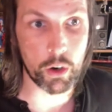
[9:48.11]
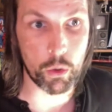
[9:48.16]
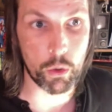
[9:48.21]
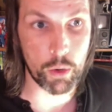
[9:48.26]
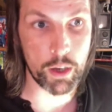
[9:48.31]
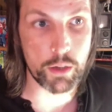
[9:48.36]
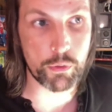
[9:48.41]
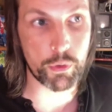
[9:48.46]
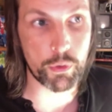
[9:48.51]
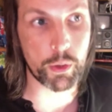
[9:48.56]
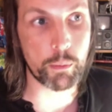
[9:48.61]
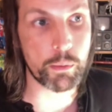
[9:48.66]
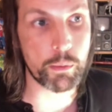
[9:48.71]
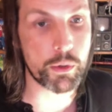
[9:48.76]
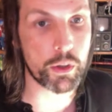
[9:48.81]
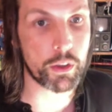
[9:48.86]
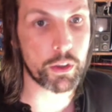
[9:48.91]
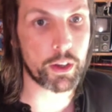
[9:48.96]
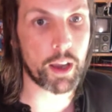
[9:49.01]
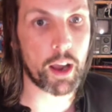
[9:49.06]
his films
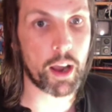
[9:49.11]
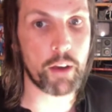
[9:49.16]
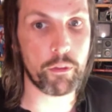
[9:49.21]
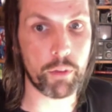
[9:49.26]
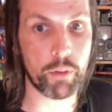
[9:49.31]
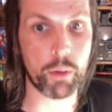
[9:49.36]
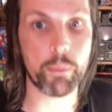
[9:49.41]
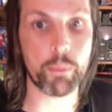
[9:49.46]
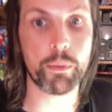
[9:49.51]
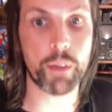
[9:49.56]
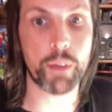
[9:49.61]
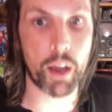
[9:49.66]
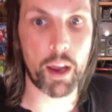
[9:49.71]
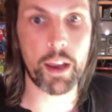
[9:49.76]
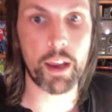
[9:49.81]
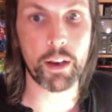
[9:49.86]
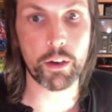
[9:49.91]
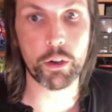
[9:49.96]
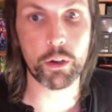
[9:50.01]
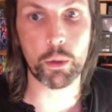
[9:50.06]
are the kind of films that I
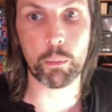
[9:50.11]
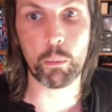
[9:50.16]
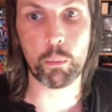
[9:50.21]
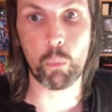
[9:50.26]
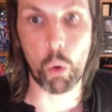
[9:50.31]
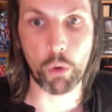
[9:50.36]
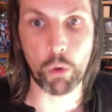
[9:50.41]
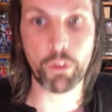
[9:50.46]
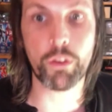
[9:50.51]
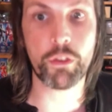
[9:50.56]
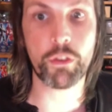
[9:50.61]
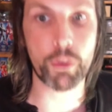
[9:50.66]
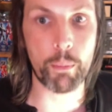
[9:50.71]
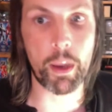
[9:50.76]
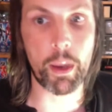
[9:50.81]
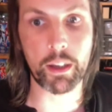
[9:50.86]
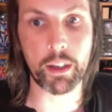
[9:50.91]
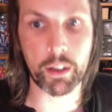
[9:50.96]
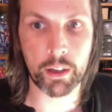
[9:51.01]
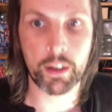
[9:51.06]
ended up wanting to
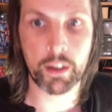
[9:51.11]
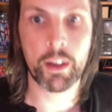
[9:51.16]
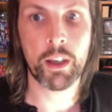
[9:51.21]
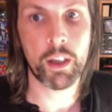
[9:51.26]
make